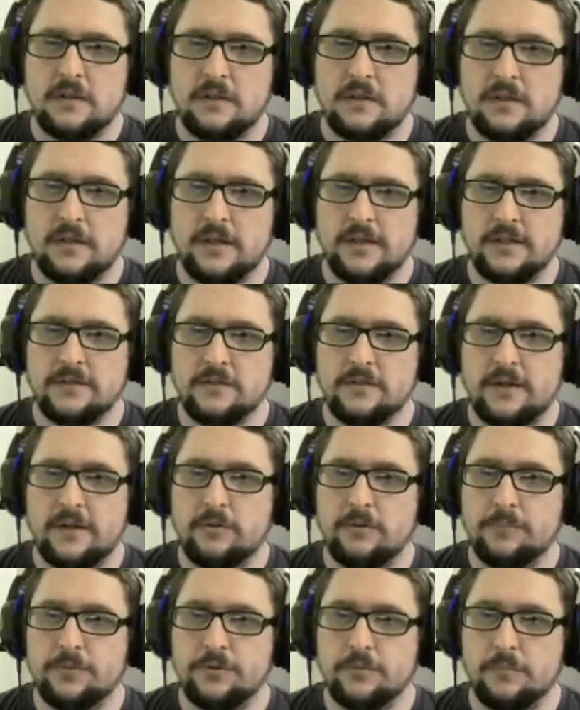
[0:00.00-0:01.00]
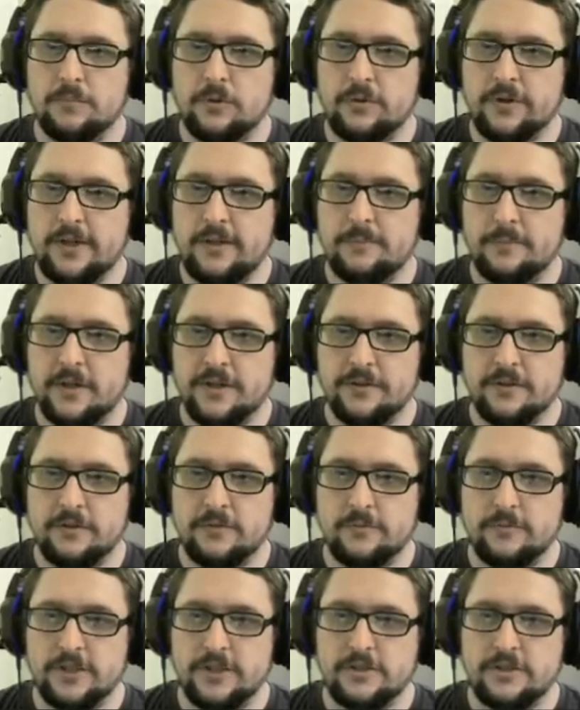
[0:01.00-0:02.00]
Alright, so I will do Morning
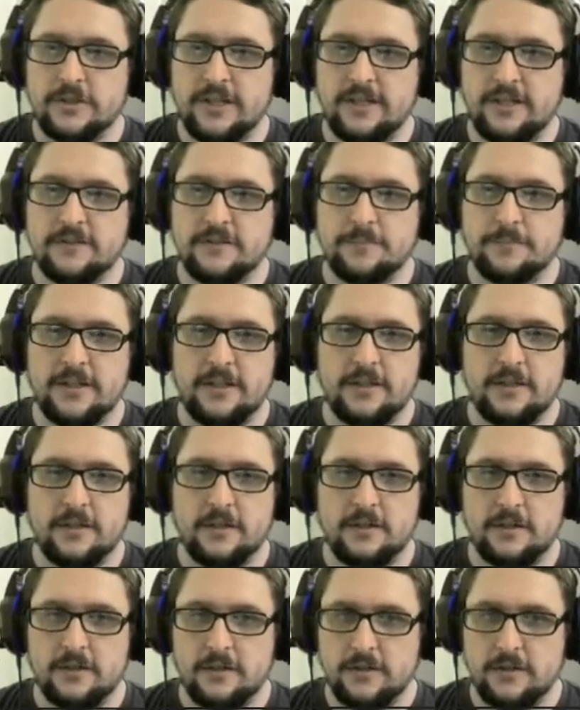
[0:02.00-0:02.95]
Mother, which gains me,